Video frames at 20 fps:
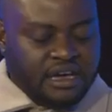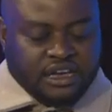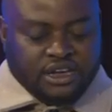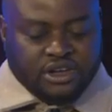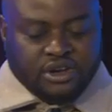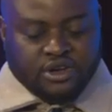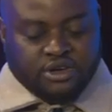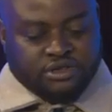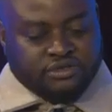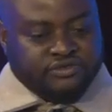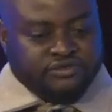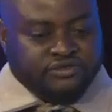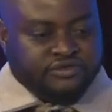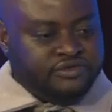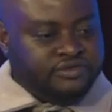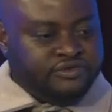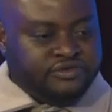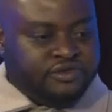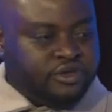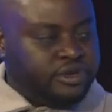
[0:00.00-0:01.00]
You know,
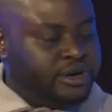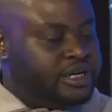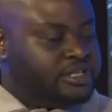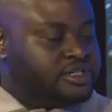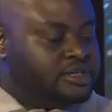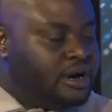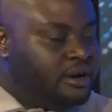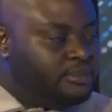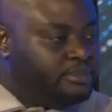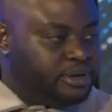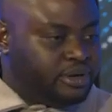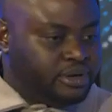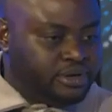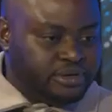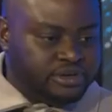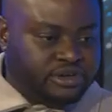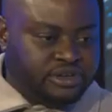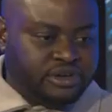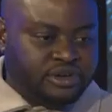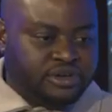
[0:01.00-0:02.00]
for example,
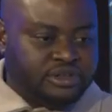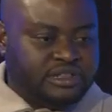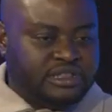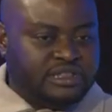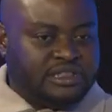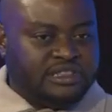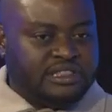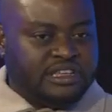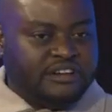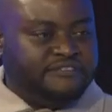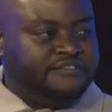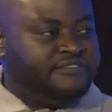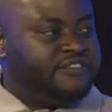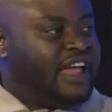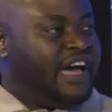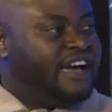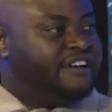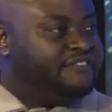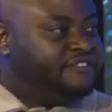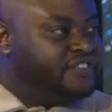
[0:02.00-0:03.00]
you know, a
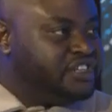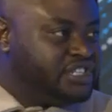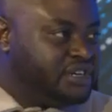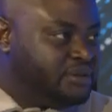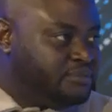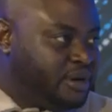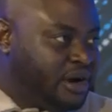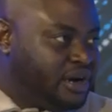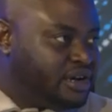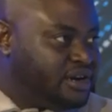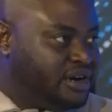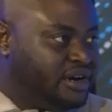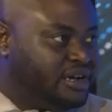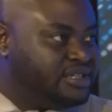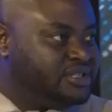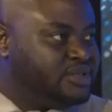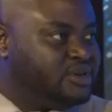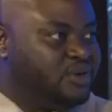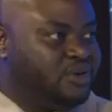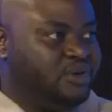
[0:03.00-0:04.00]
fly fishing
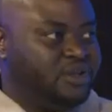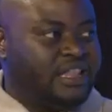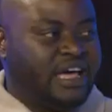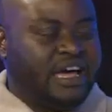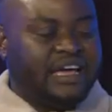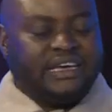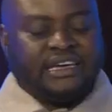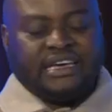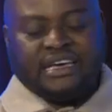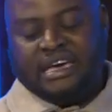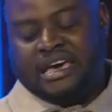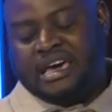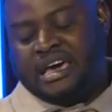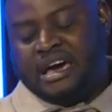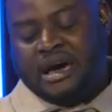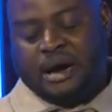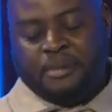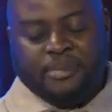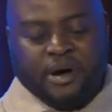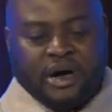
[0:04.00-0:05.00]
podcast, or like
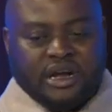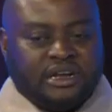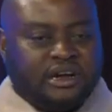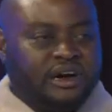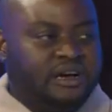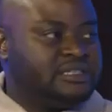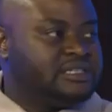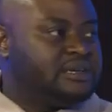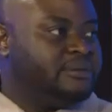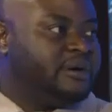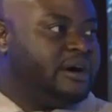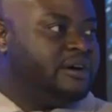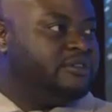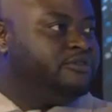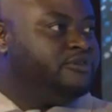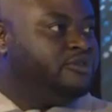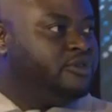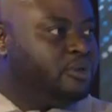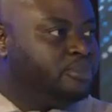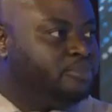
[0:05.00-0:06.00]
a podcast about
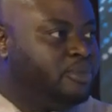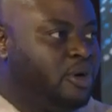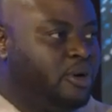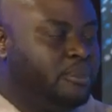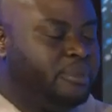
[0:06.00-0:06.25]
football,